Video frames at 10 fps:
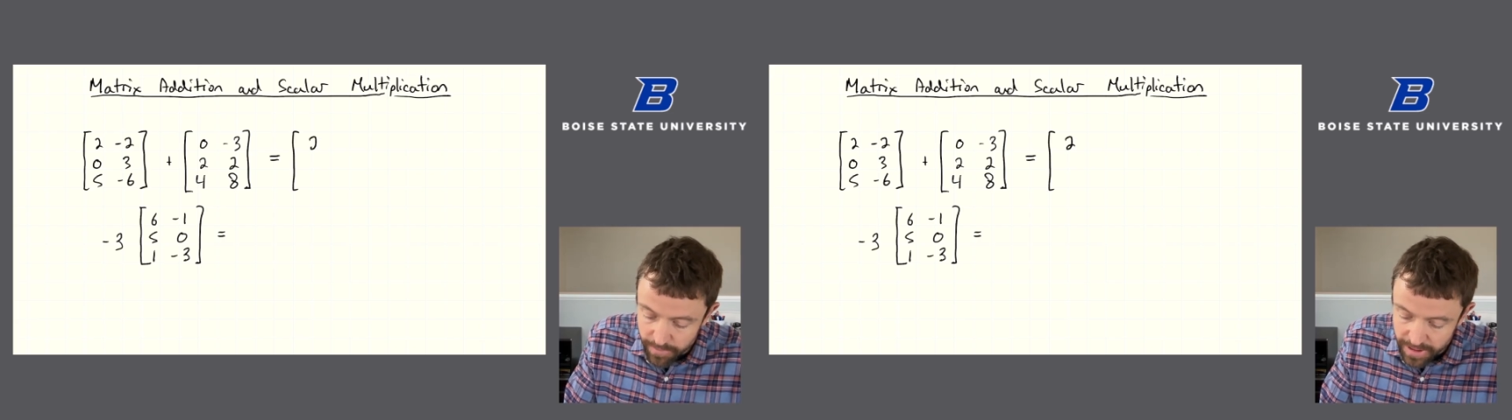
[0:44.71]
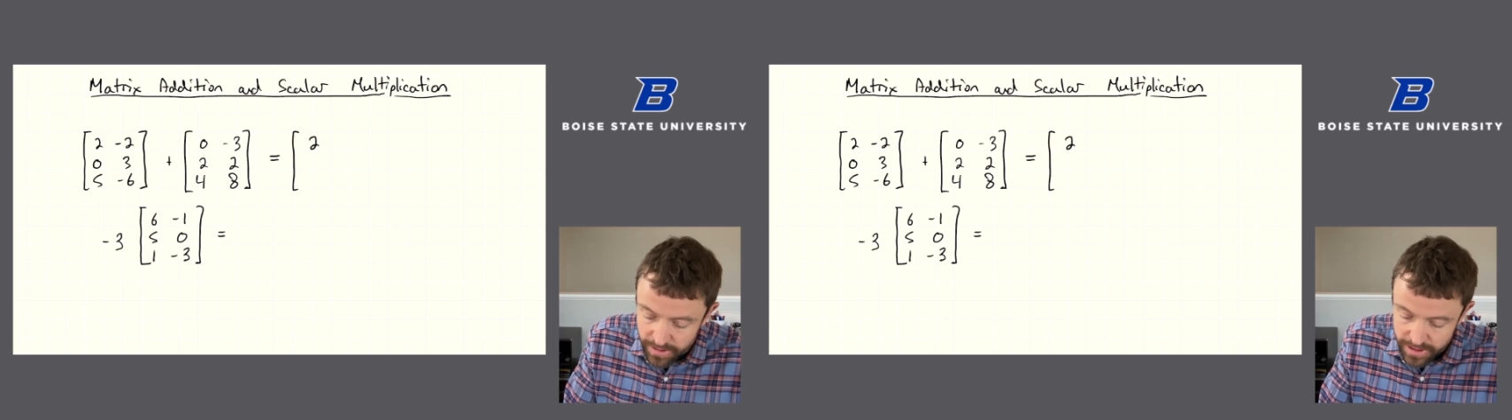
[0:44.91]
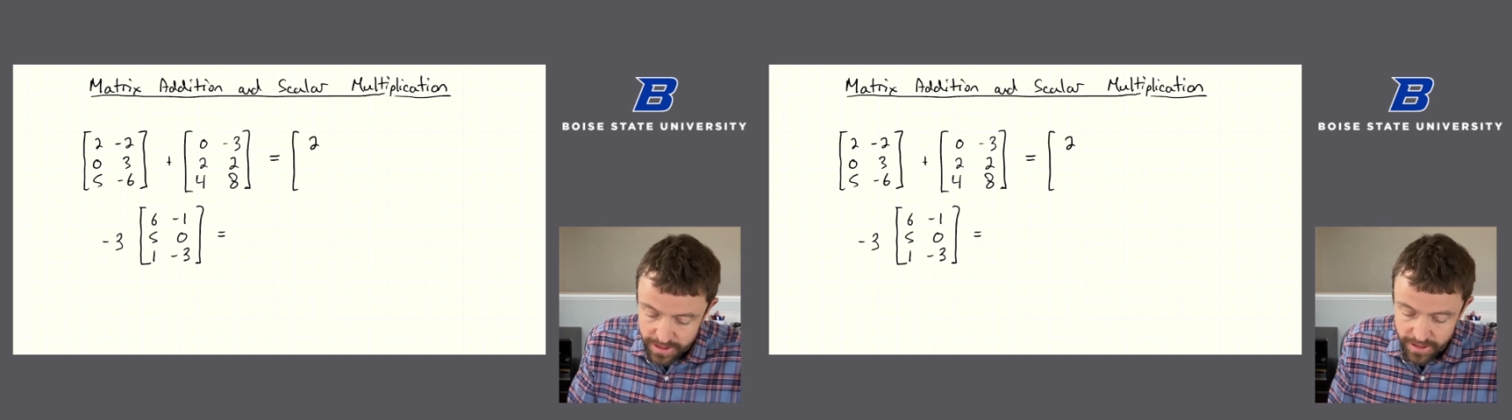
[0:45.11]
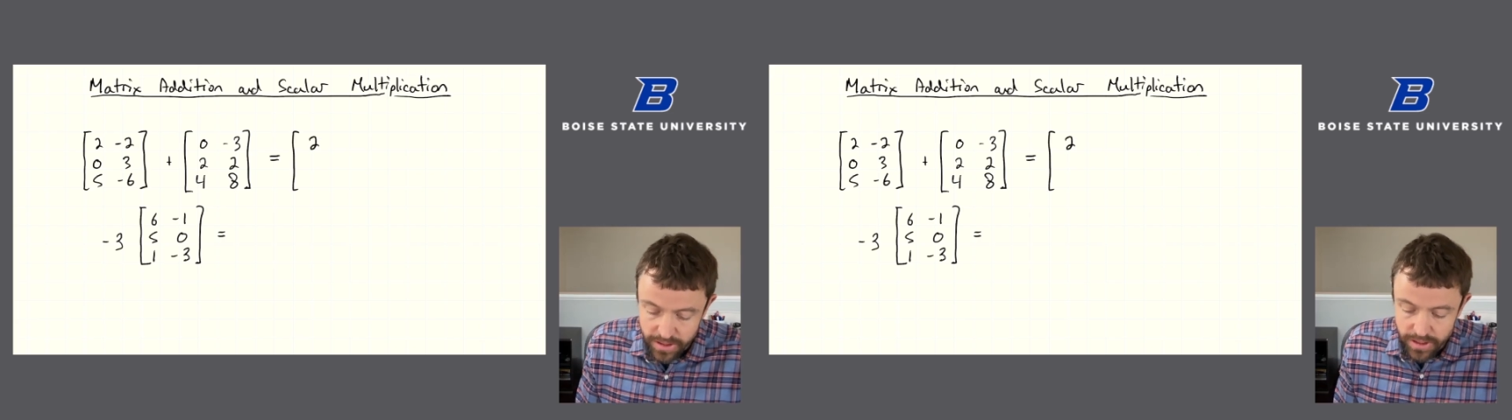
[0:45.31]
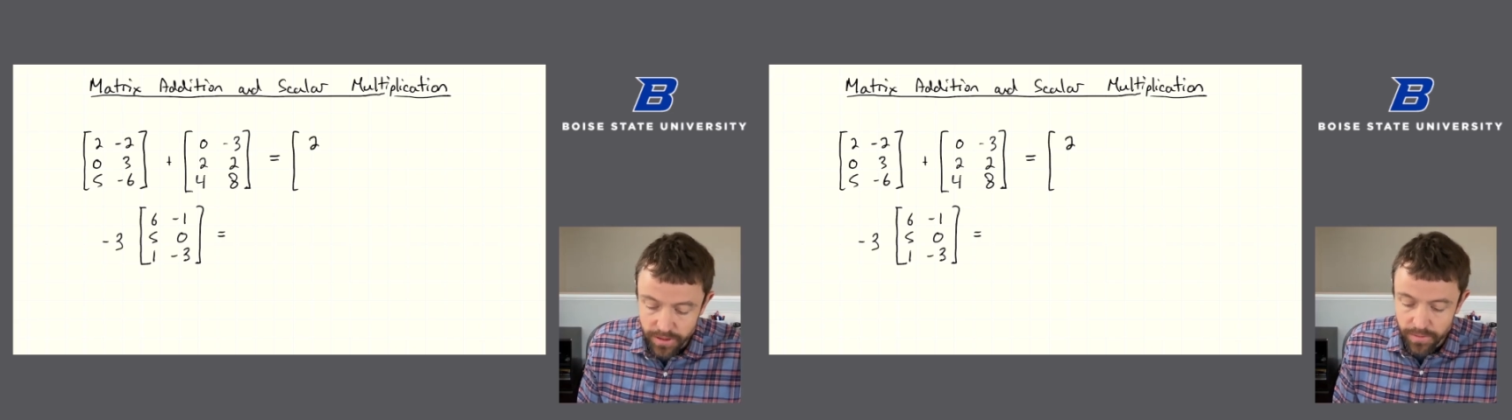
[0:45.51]
matrices is
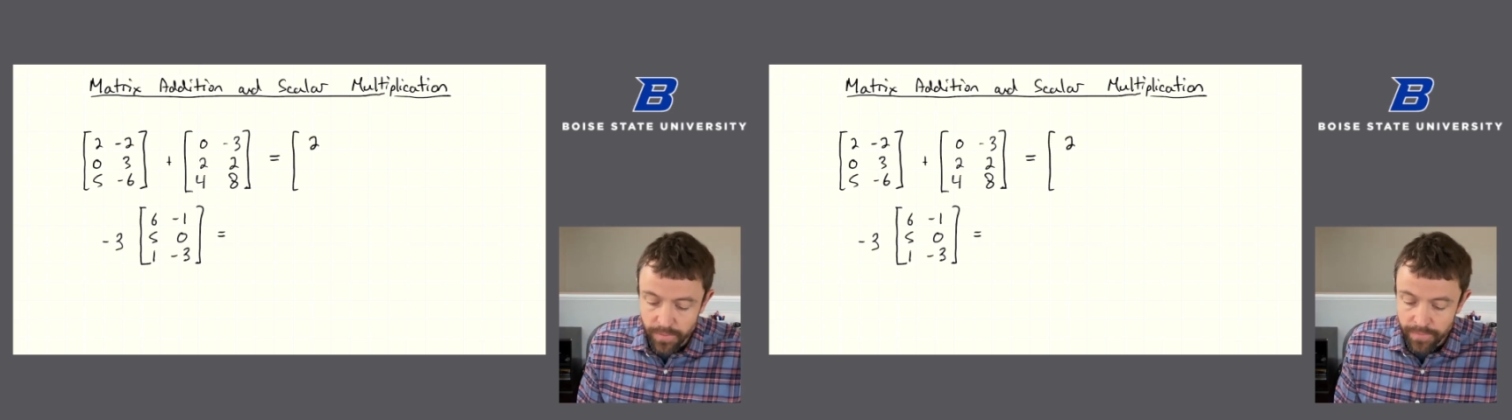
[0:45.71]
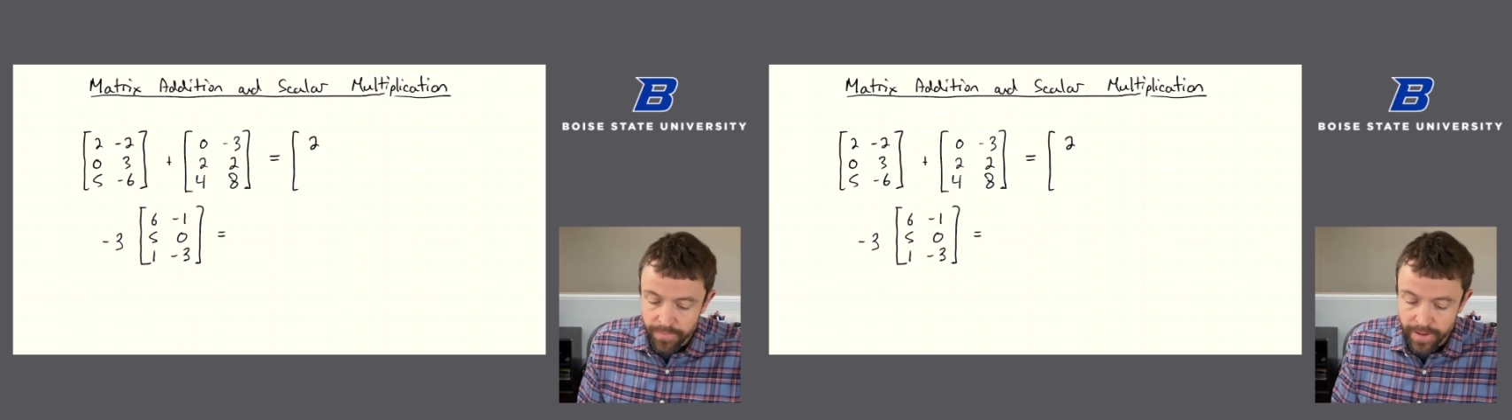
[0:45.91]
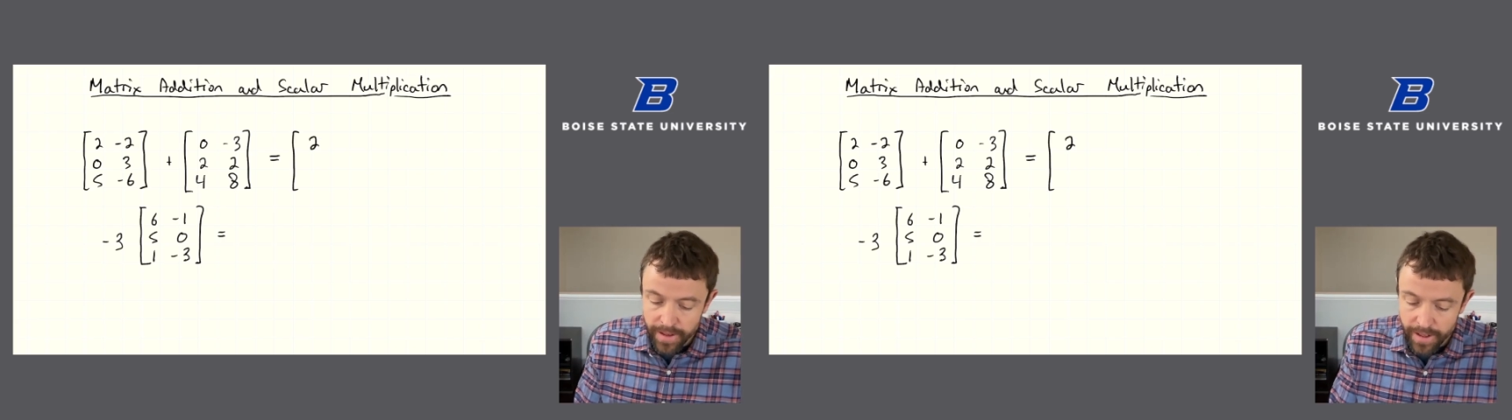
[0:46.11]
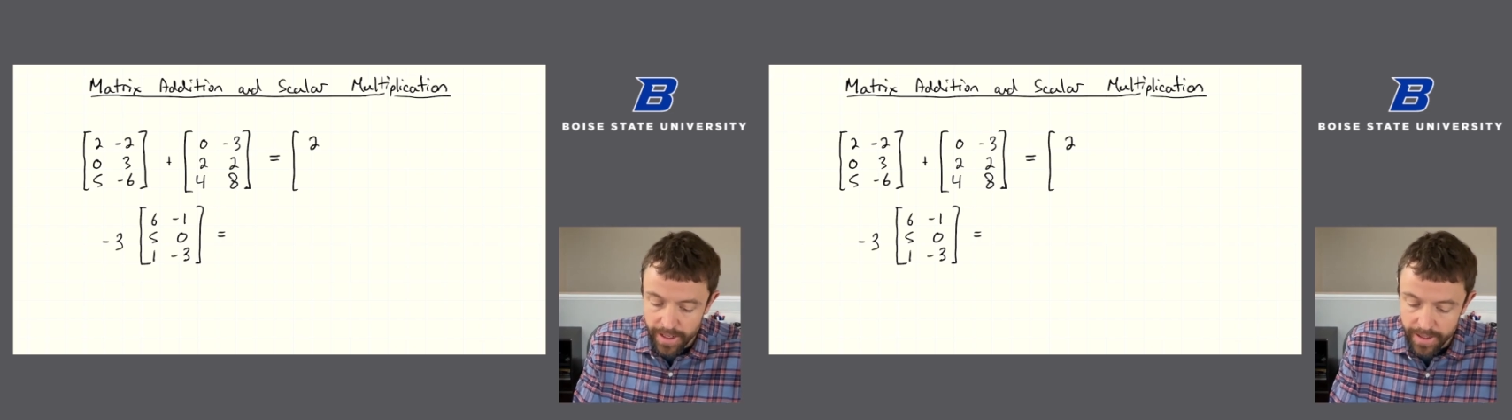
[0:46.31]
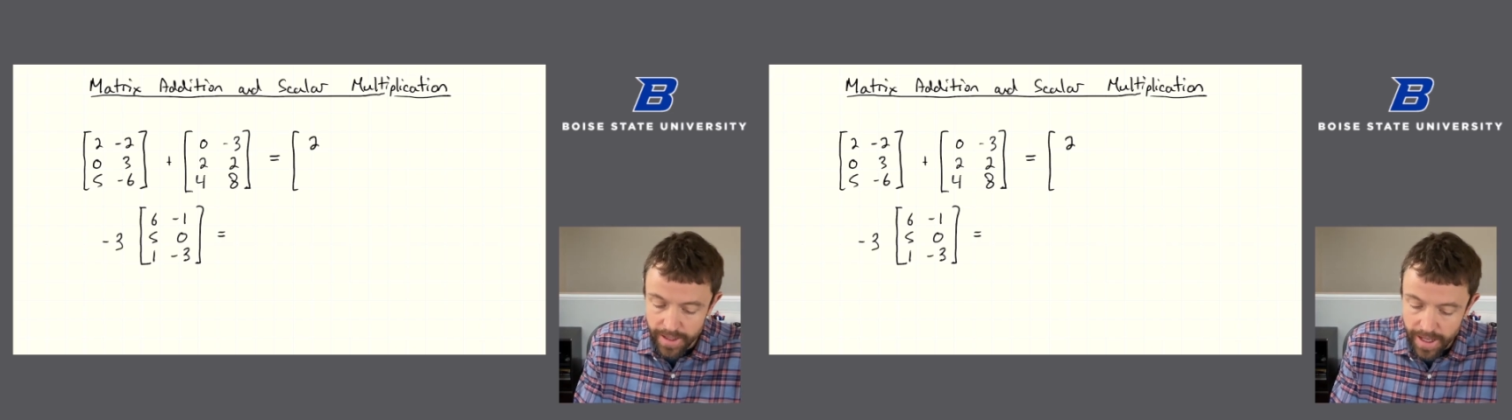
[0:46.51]
2,
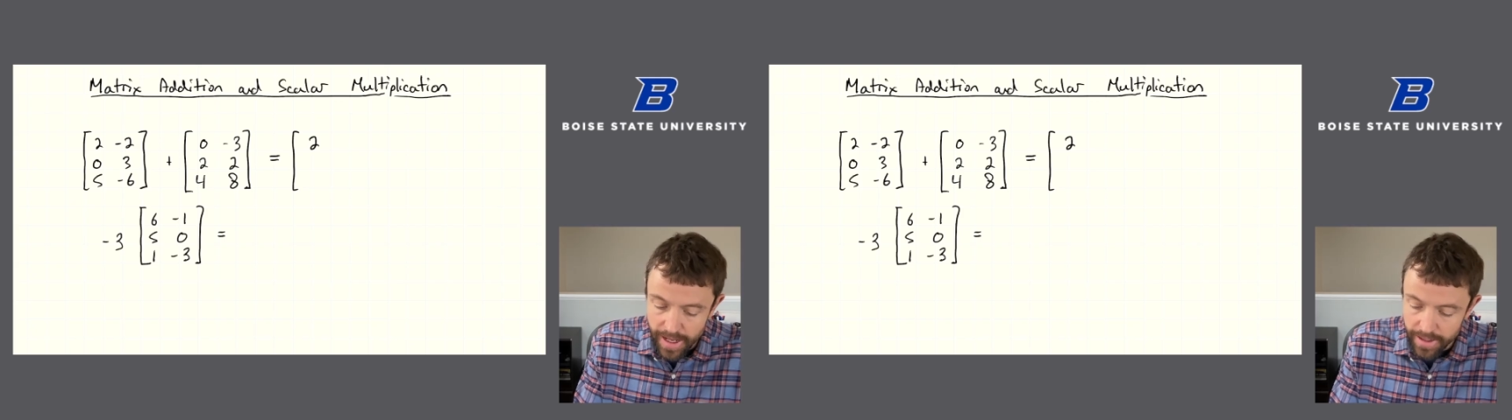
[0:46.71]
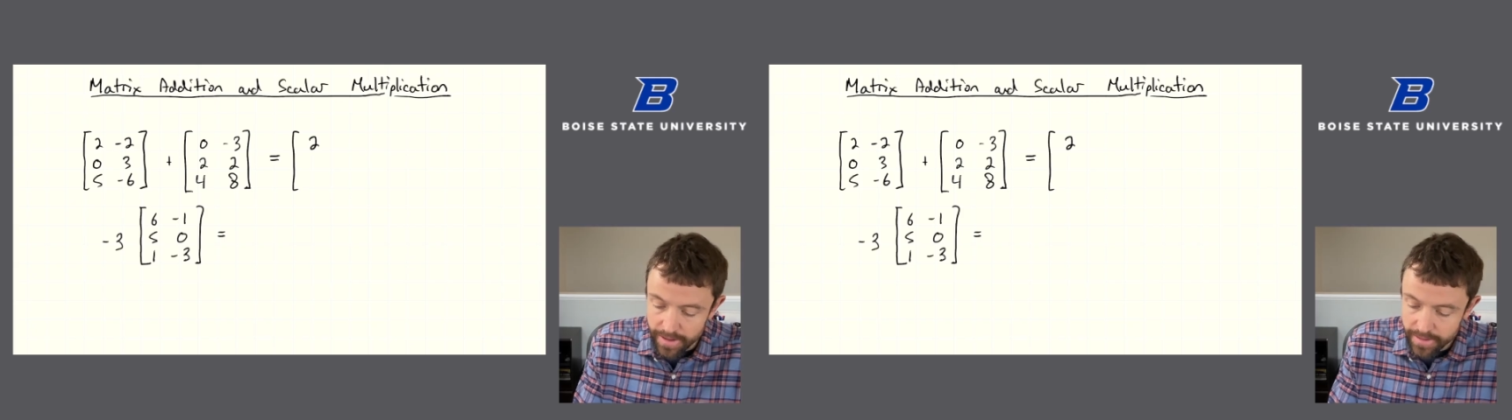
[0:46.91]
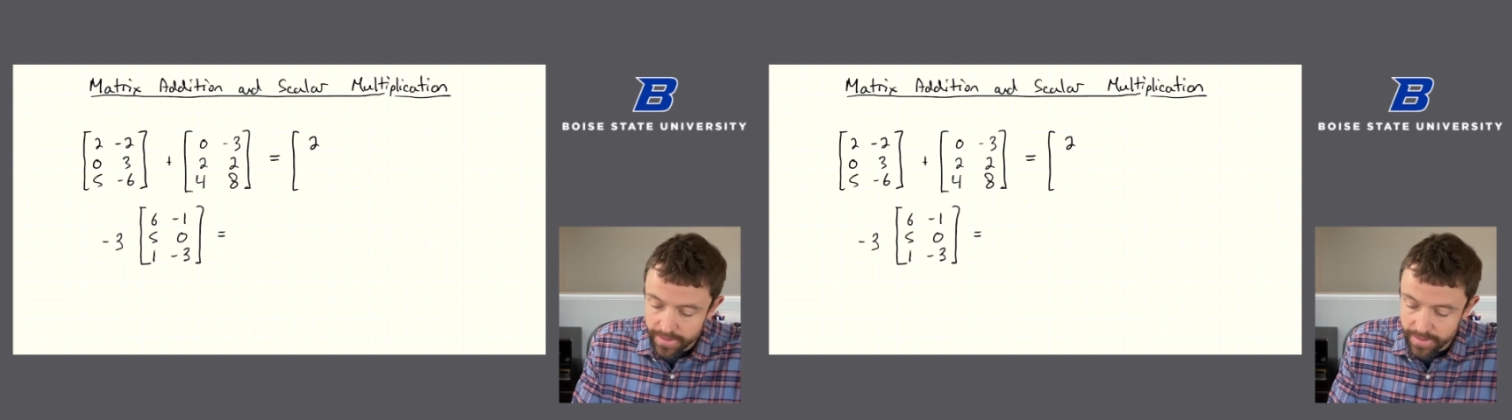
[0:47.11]
and then